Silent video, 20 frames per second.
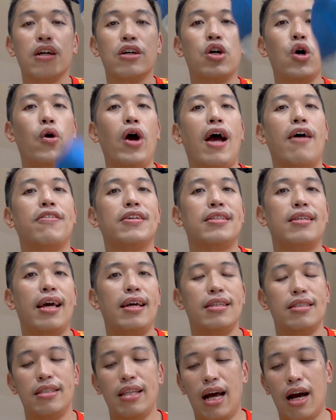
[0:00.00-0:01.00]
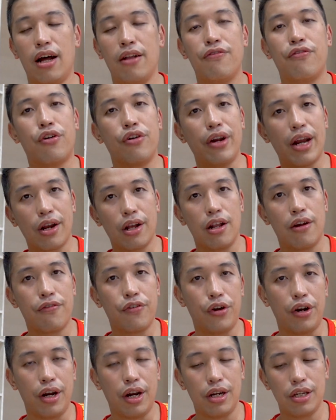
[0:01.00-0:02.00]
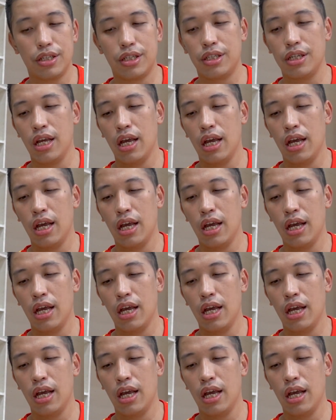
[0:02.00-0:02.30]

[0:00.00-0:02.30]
go half a size down for regular footers.